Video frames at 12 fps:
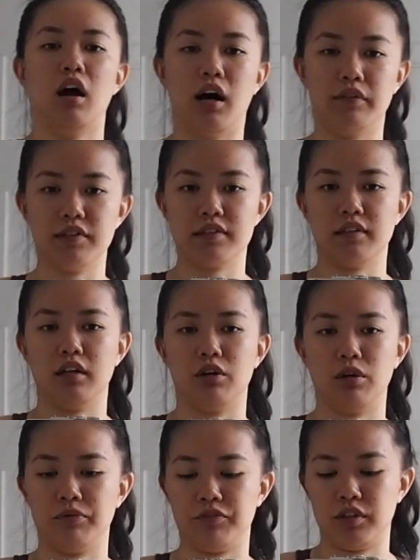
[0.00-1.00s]
obviously,
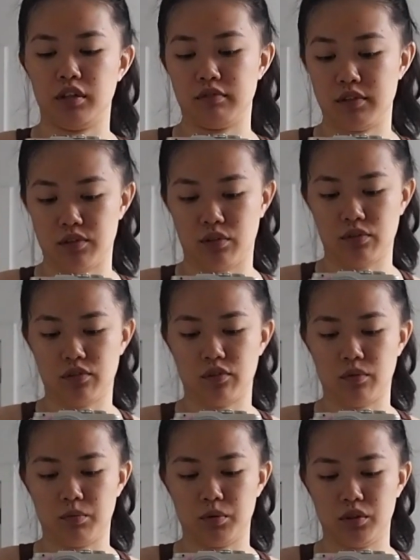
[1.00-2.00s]
hopefully the results
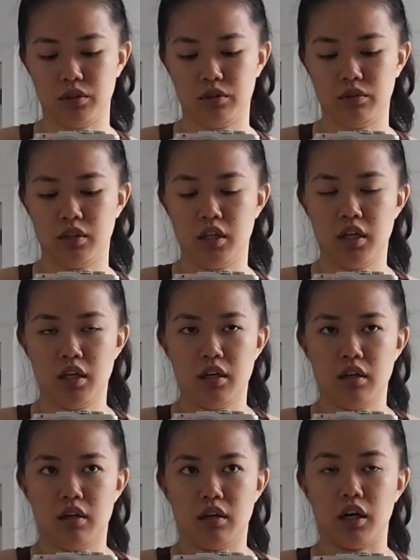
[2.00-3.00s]
will
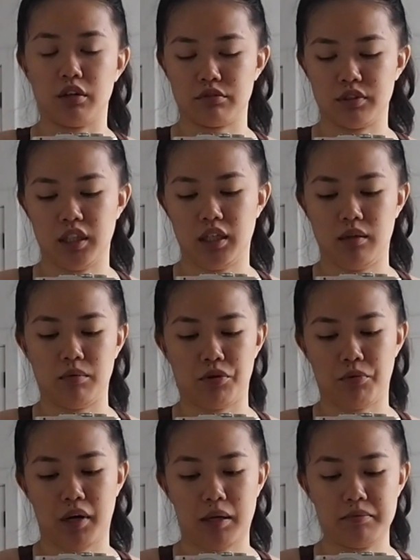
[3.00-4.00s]
agree
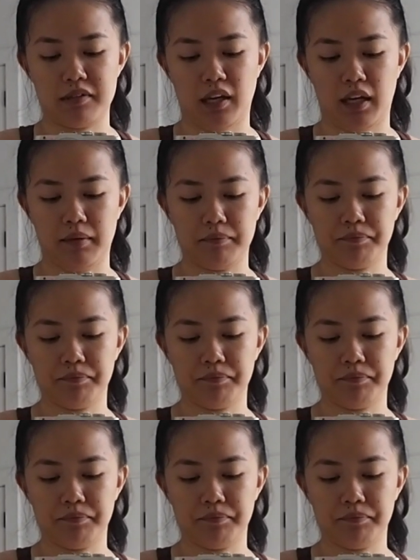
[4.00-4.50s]
with what I'm saying.